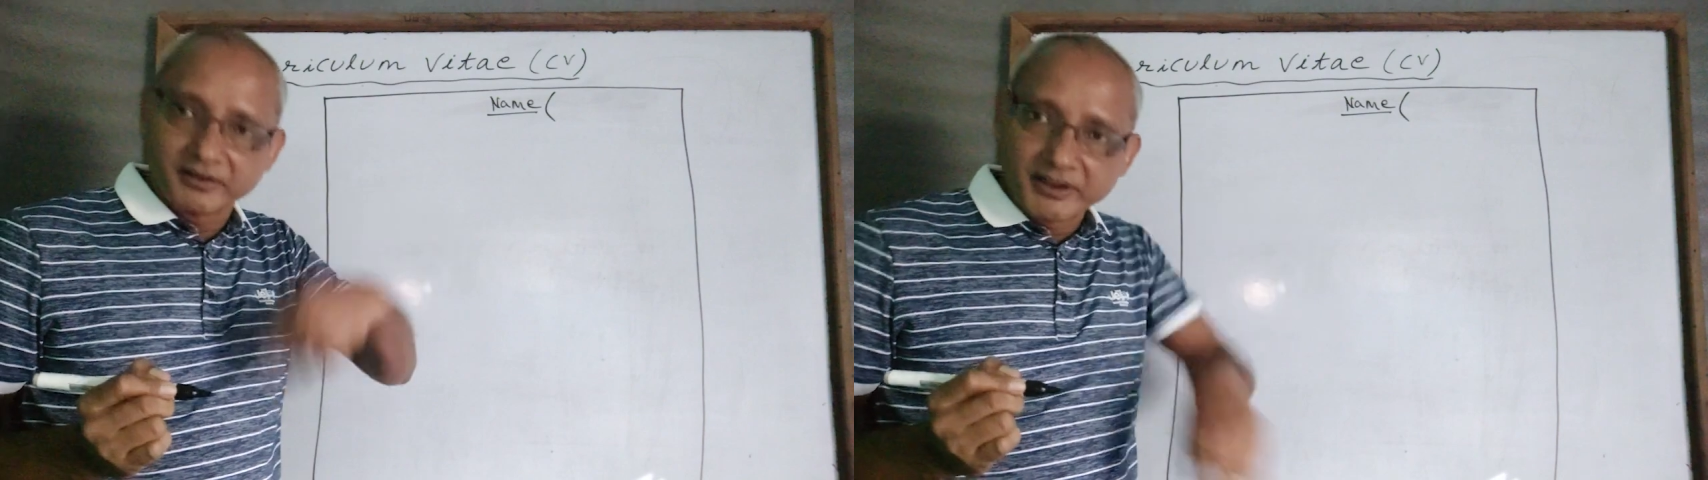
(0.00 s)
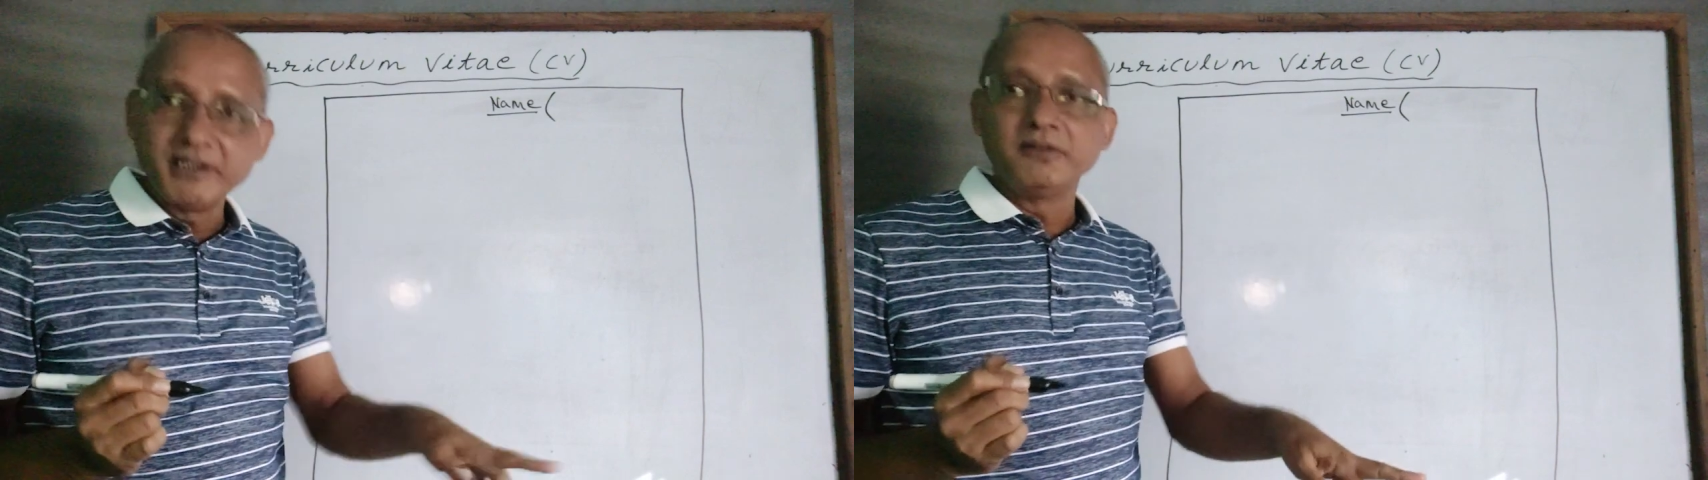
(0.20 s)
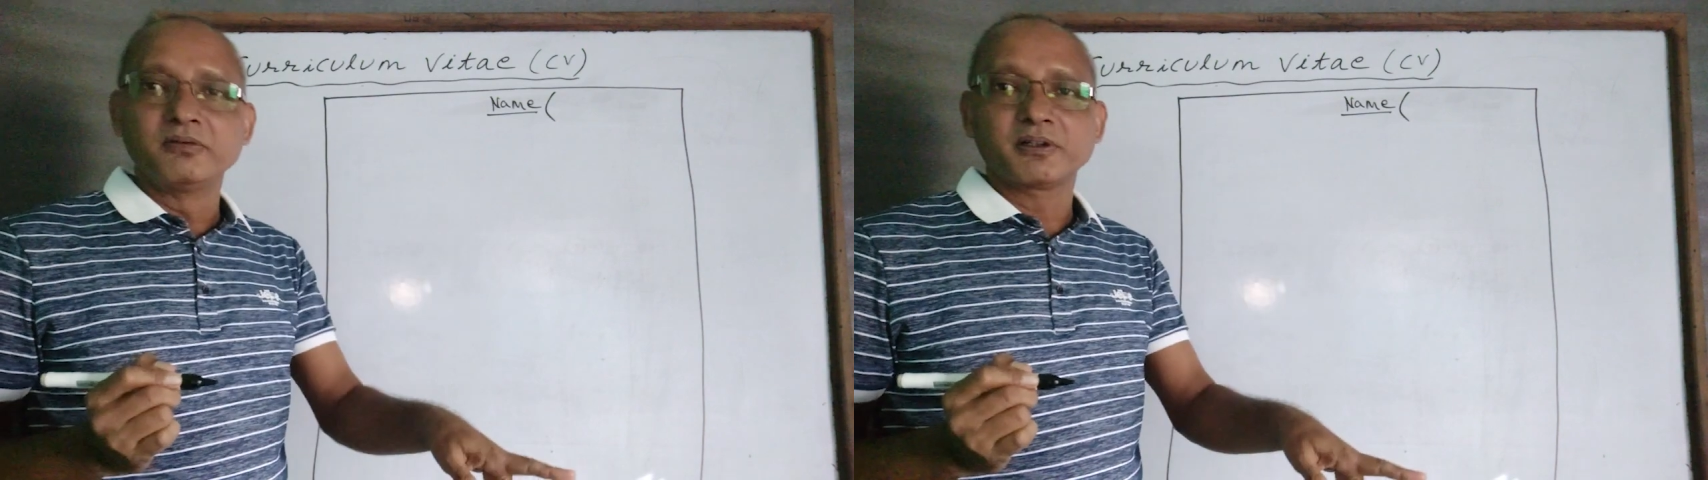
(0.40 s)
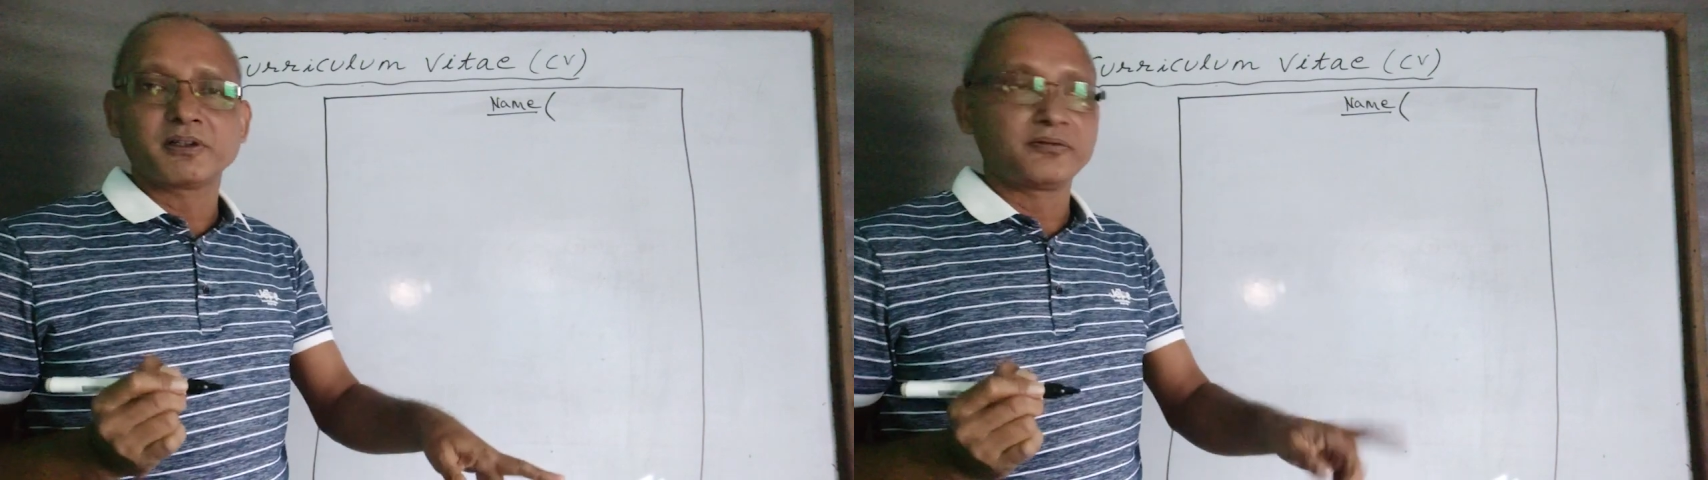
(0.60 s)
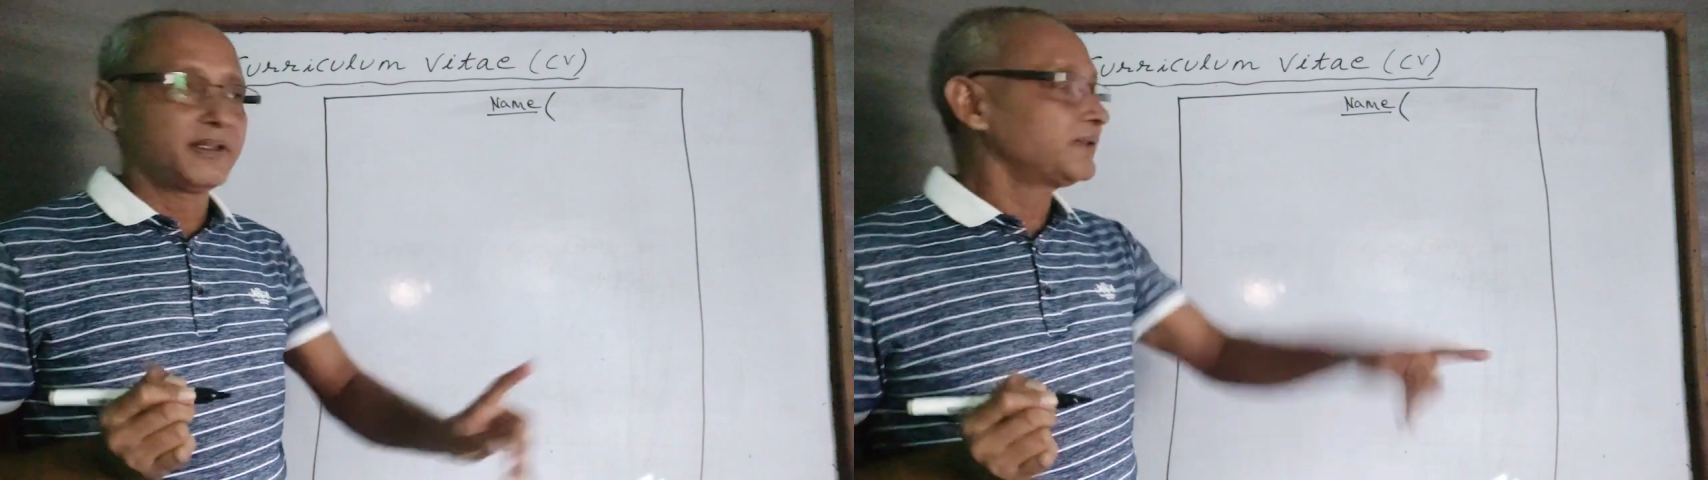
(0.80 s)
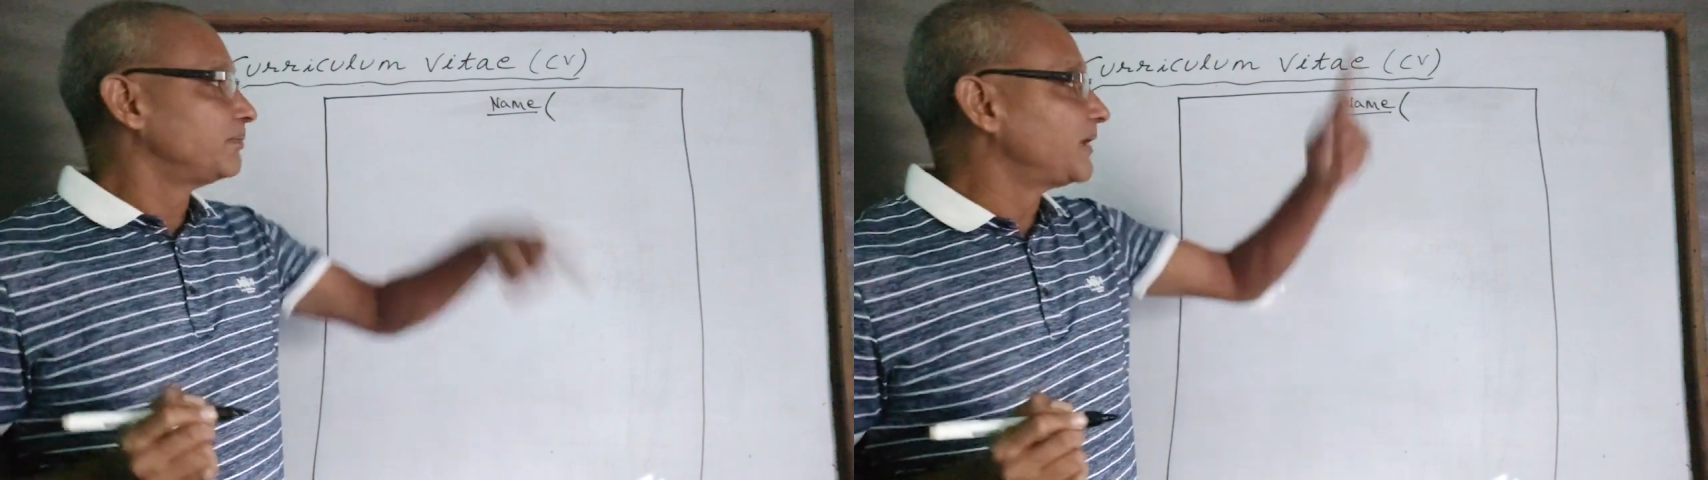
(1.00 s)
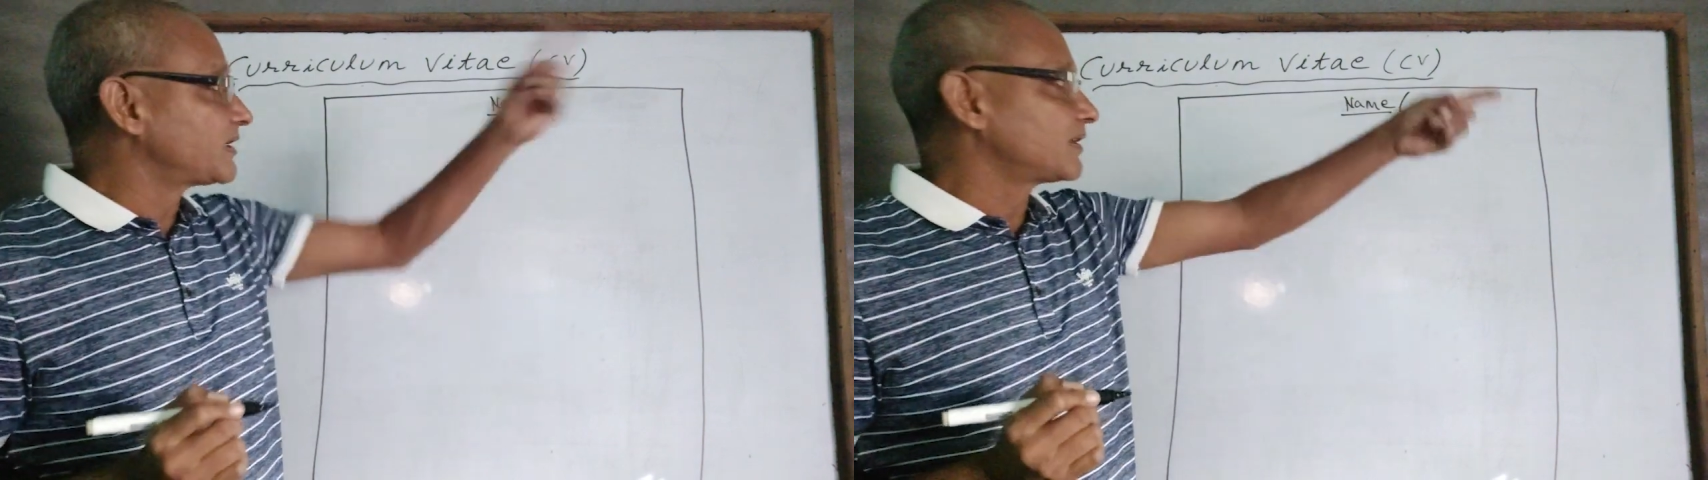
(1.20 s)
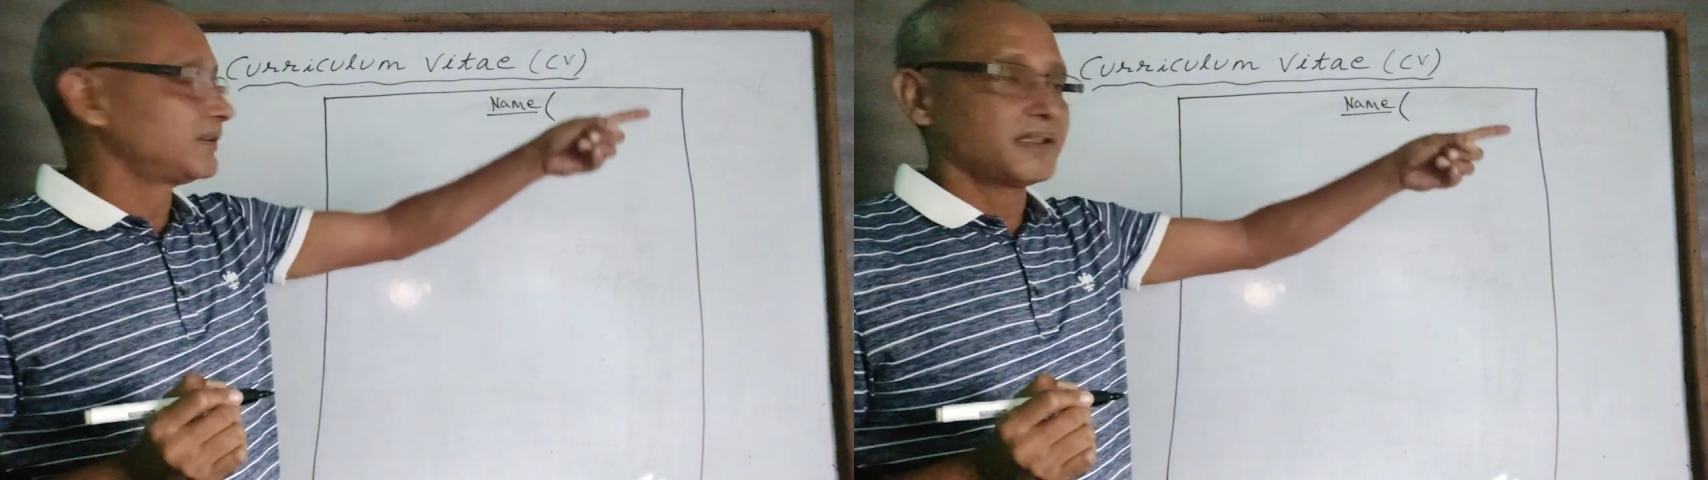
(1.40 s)
currently working with,
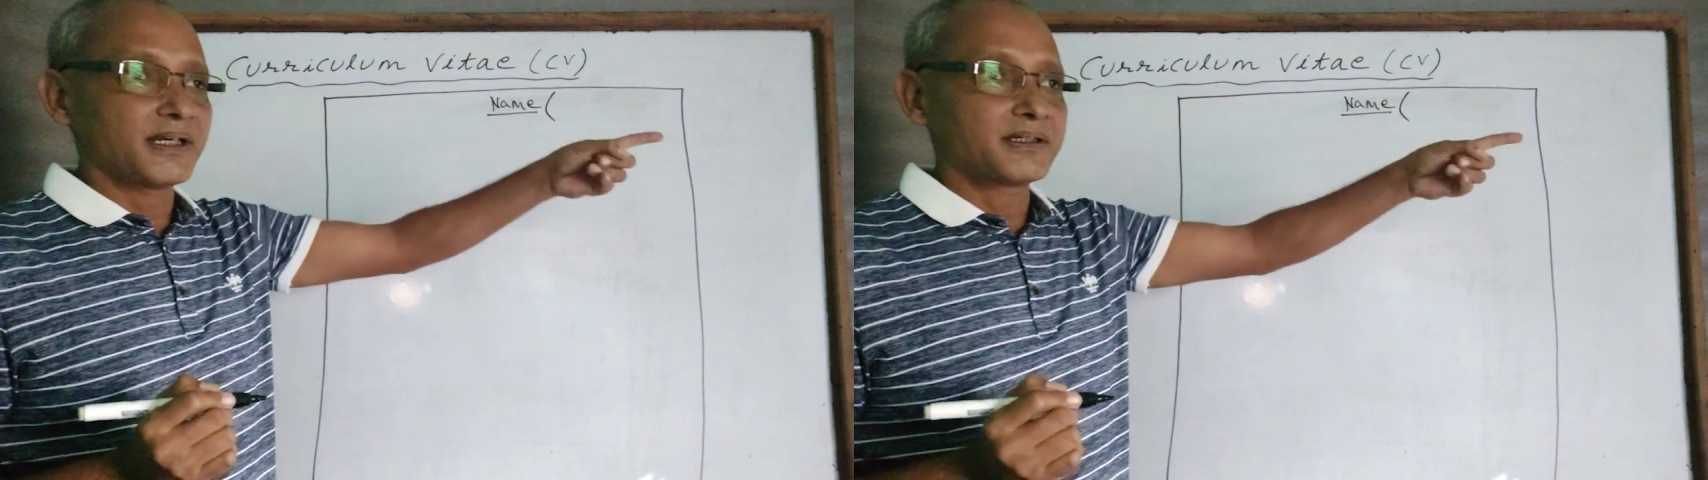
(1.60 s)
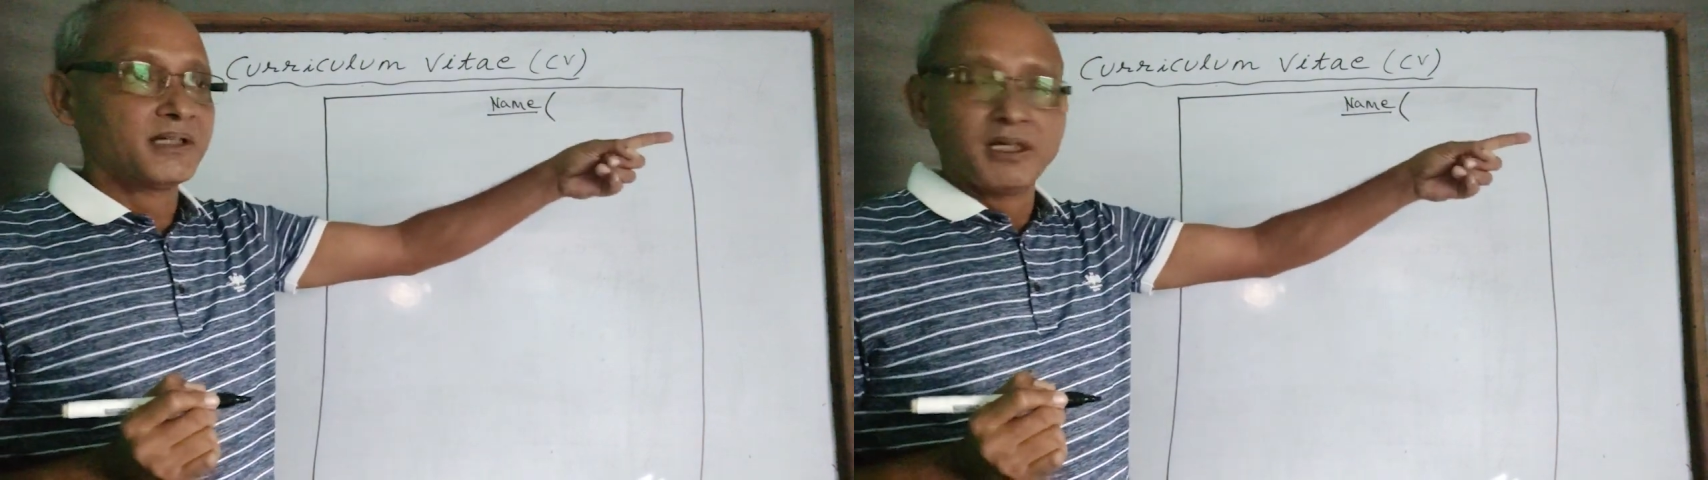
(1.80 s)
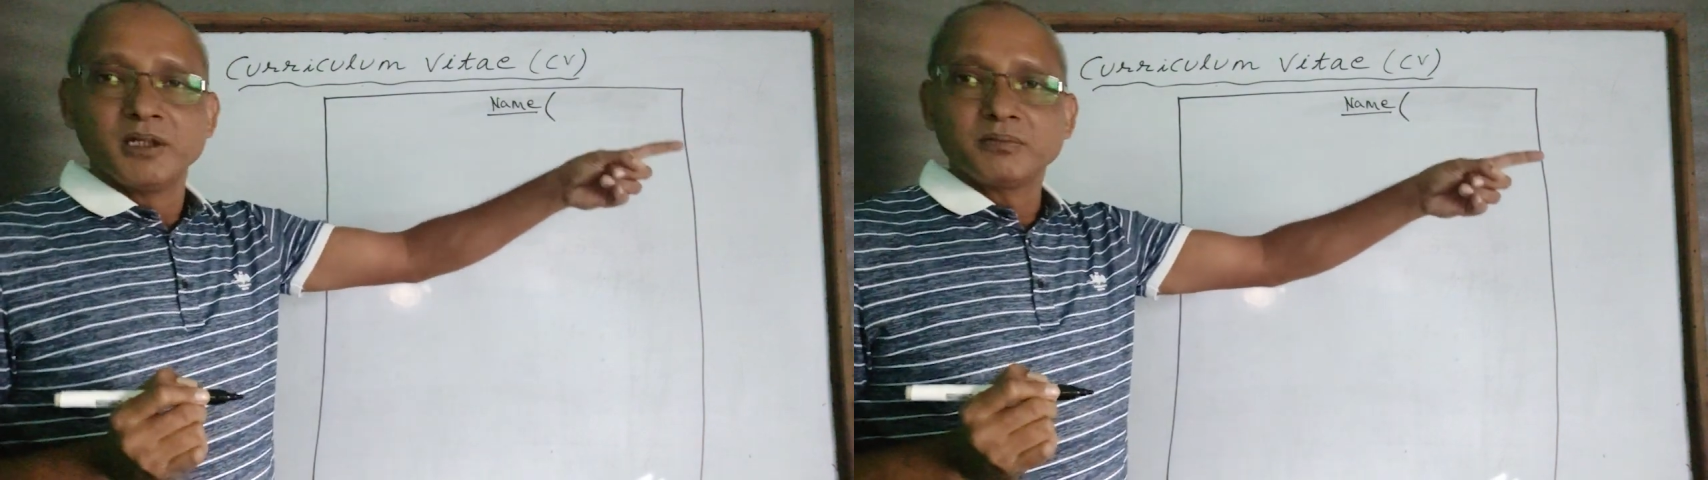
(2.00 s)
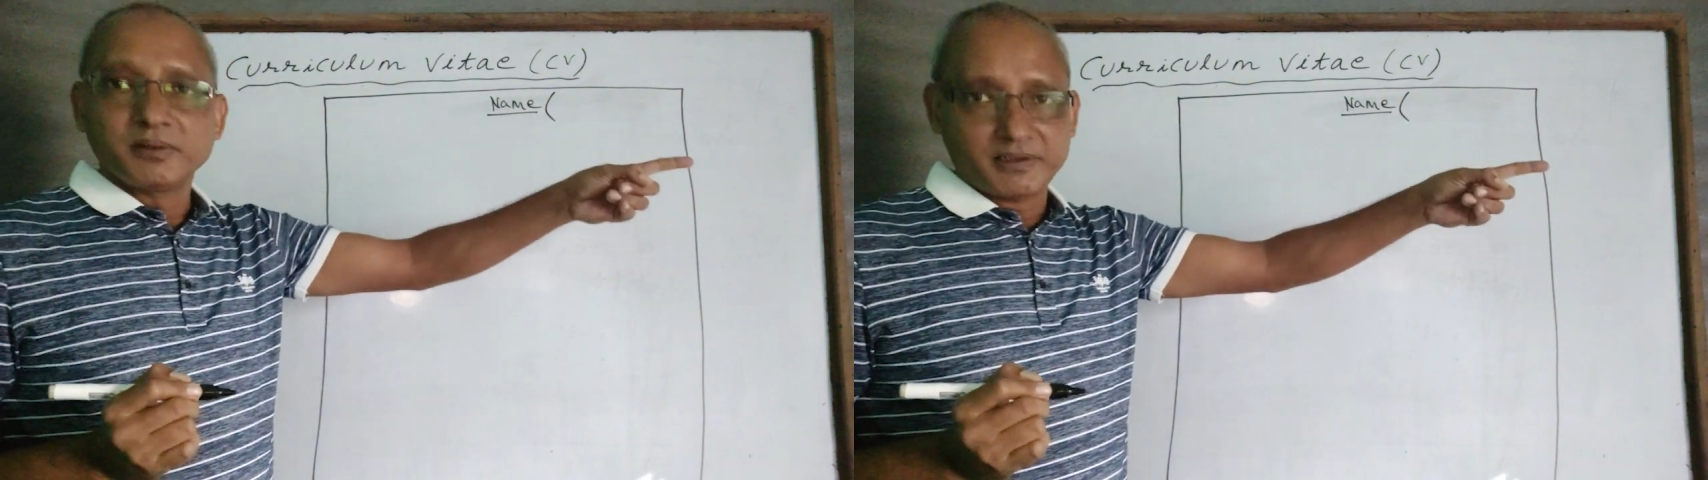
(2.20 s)
mention that. For